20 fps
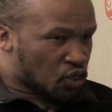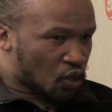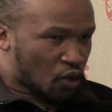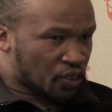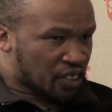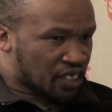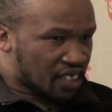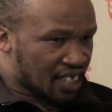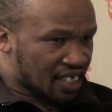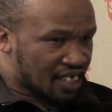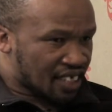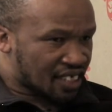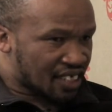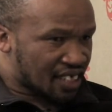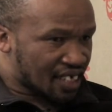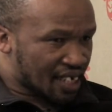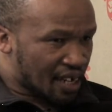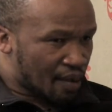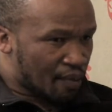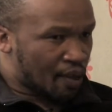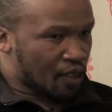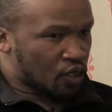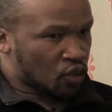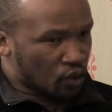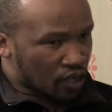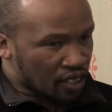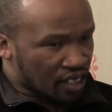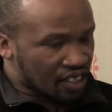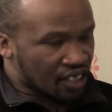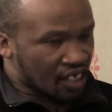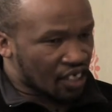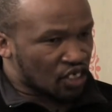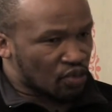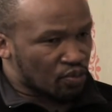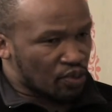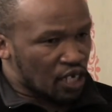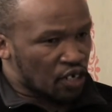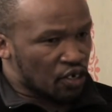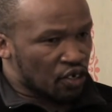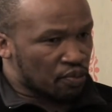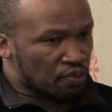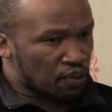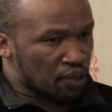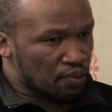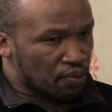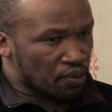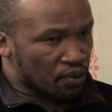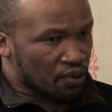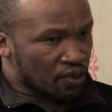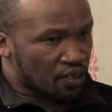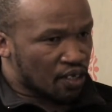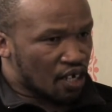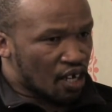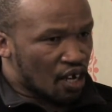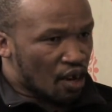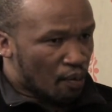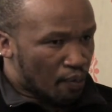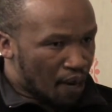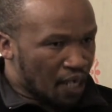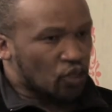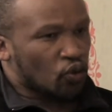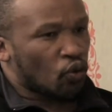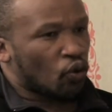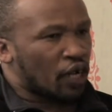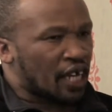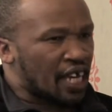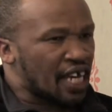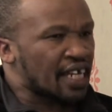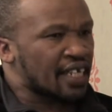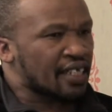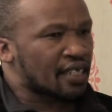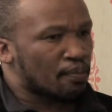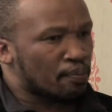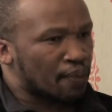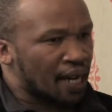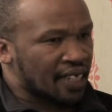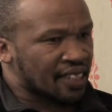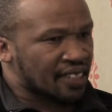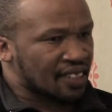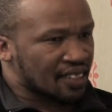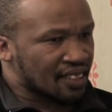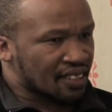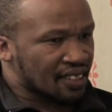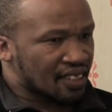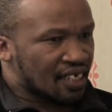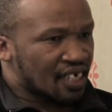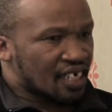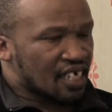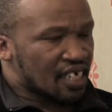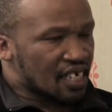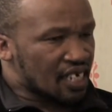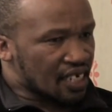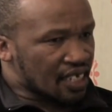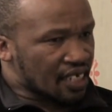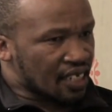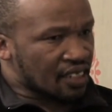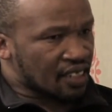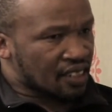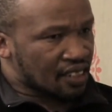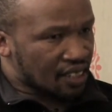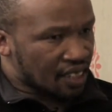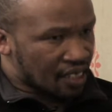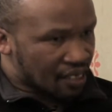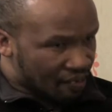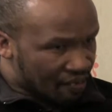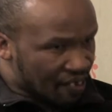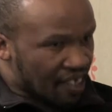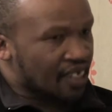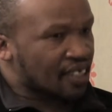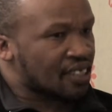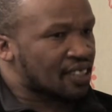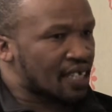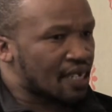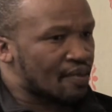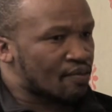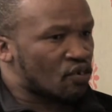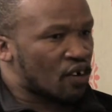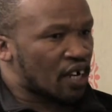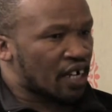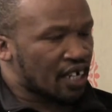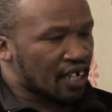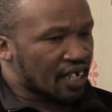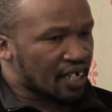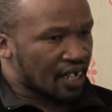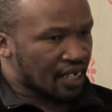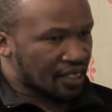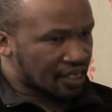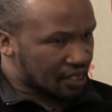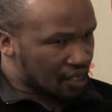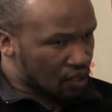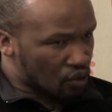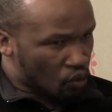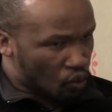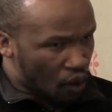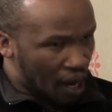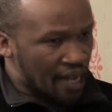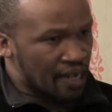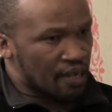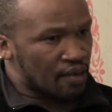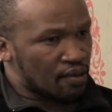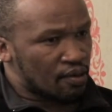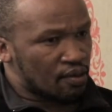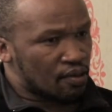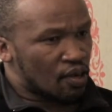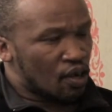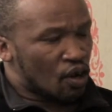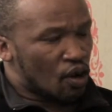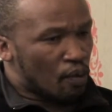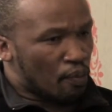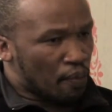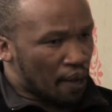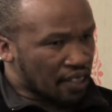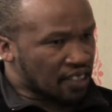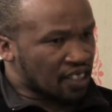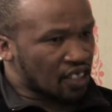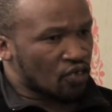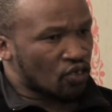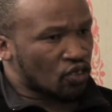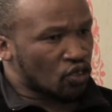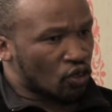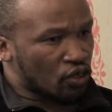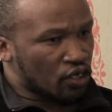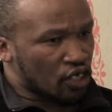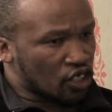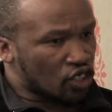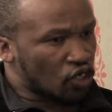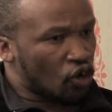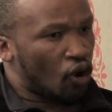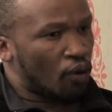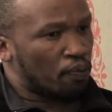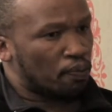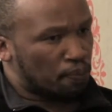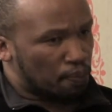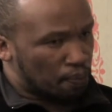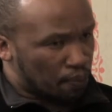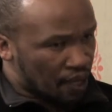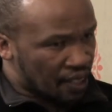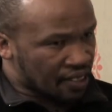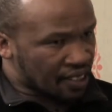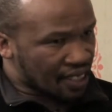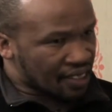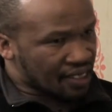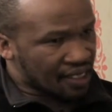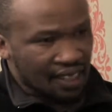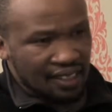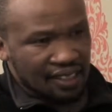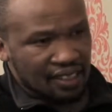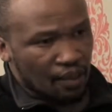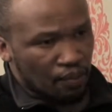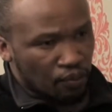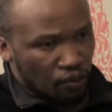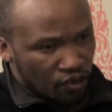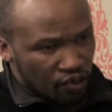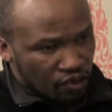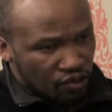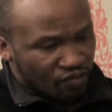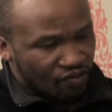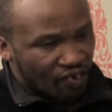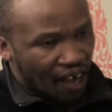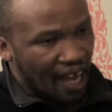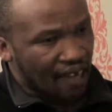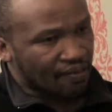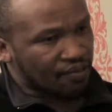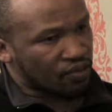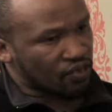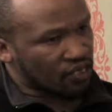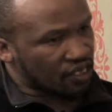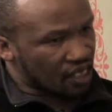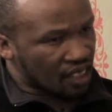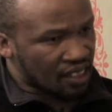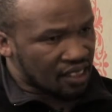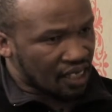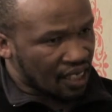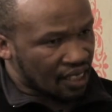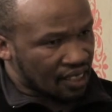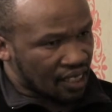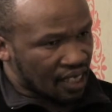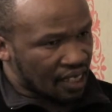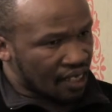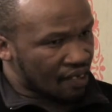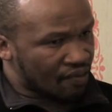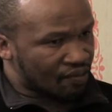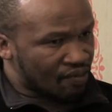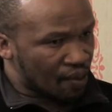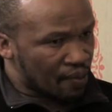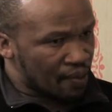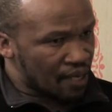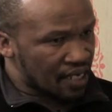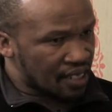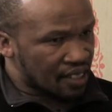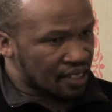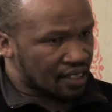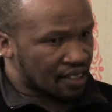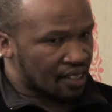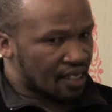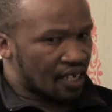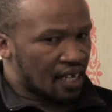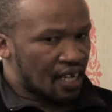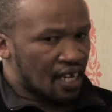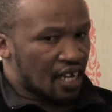throw statistic about 26 million people, but who carry the burden? It is the very same working class. The one person who's got a job, as I said, support 5 to 6 extended families.